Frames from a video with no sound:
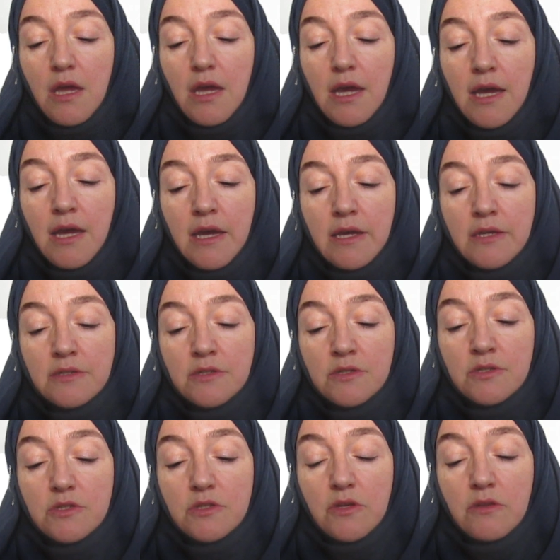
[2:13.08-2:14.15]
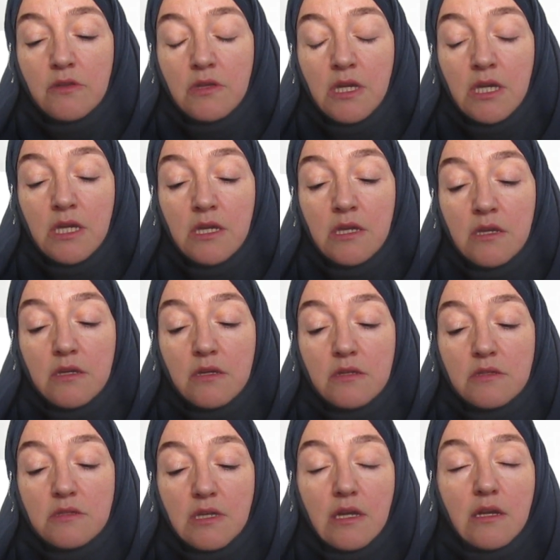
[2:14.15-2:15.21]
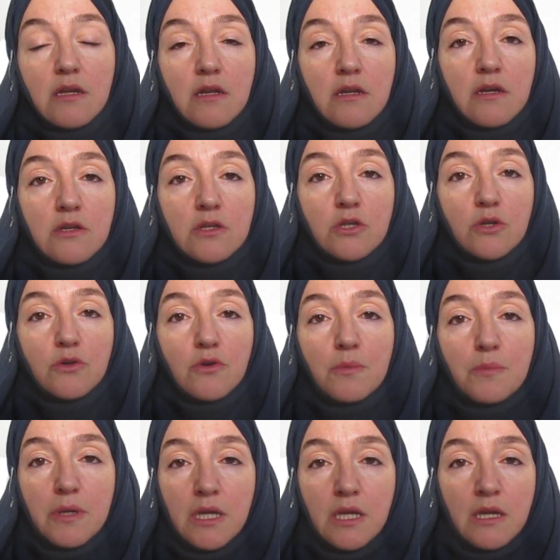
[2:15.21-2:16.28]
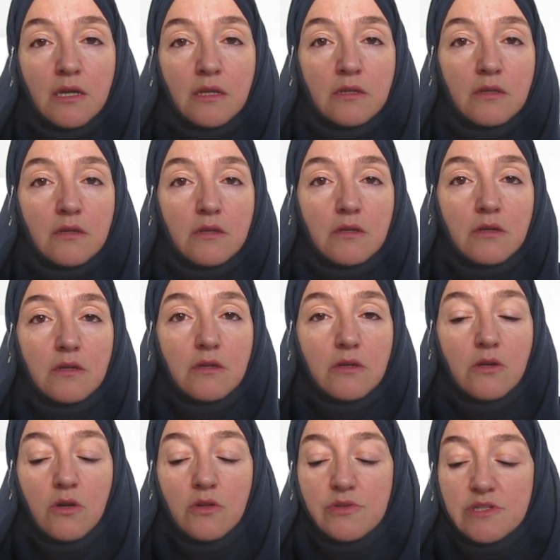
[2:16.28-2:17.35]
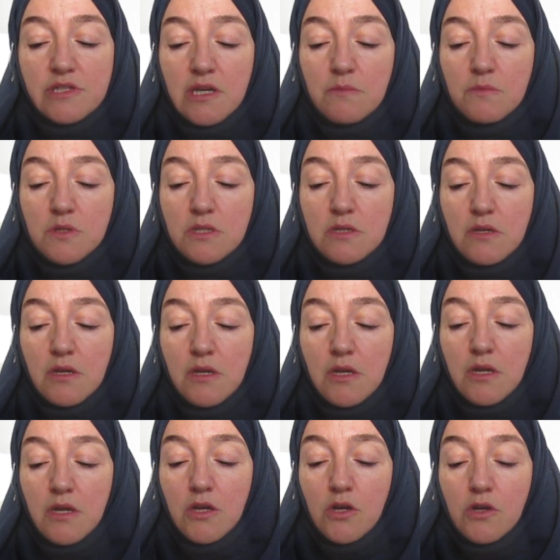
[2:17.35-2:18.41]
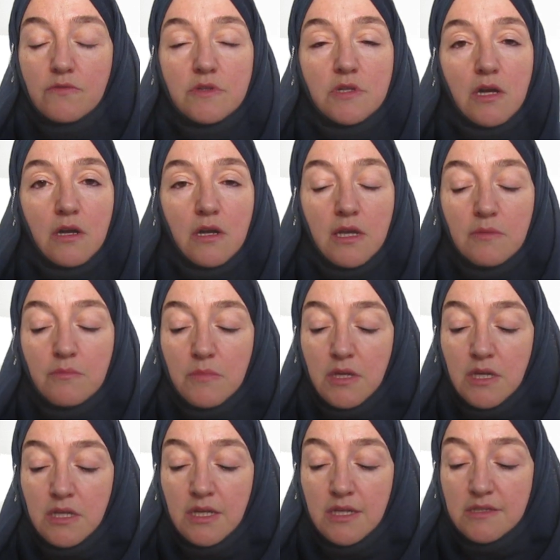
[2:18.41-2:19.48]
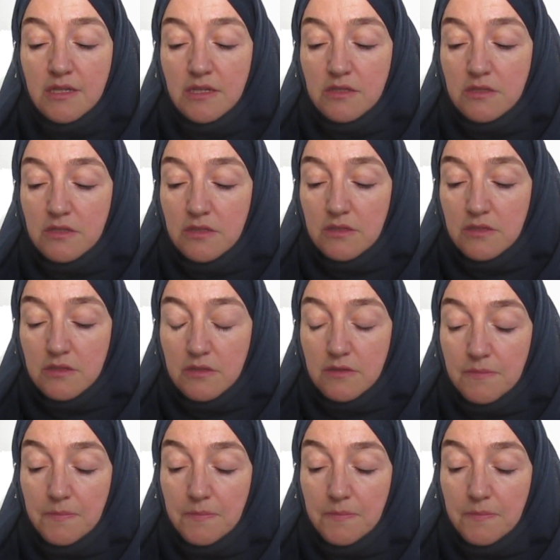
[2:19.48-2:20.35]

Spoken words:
and the secular European concept of time and existence.